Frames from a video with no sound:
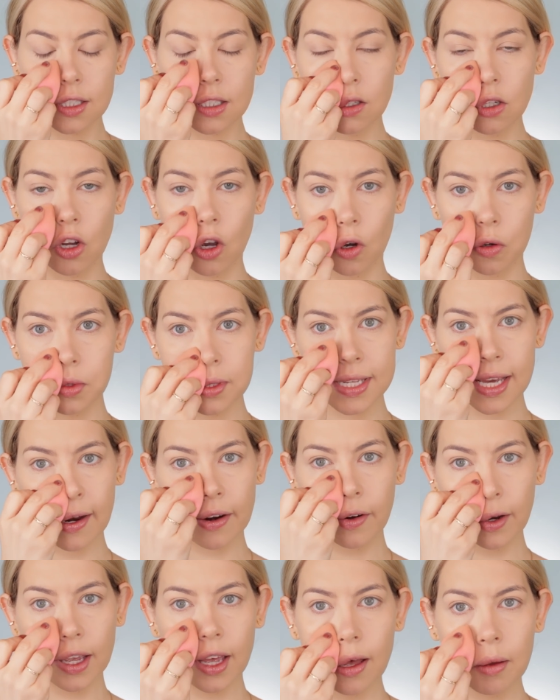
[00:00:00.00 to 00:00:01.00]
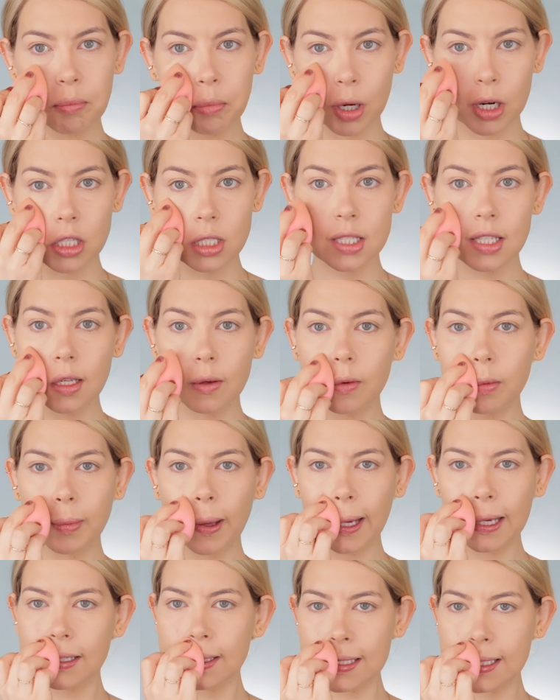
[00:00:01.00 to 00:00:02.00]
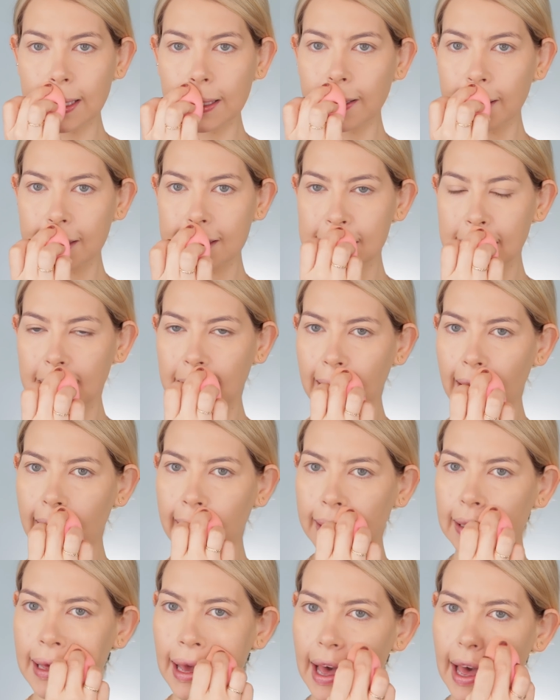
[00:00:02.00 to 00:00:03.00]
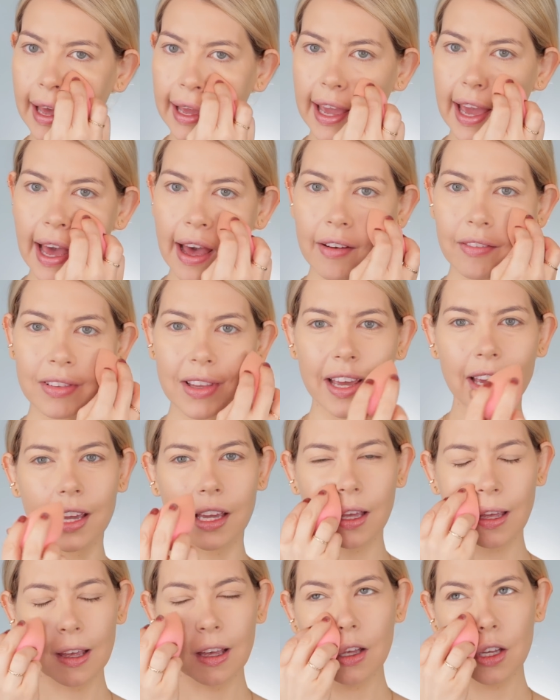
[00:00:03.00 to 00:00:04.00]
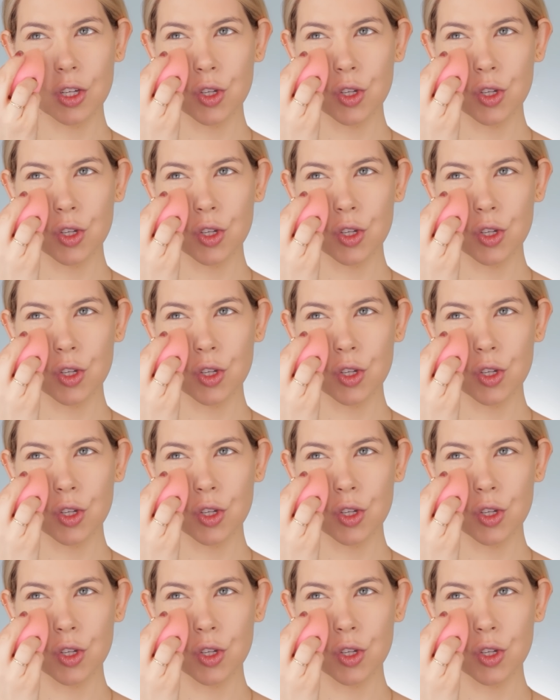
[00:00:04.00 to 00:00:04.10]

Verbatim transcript: nose area personally with my concealer because again, I have like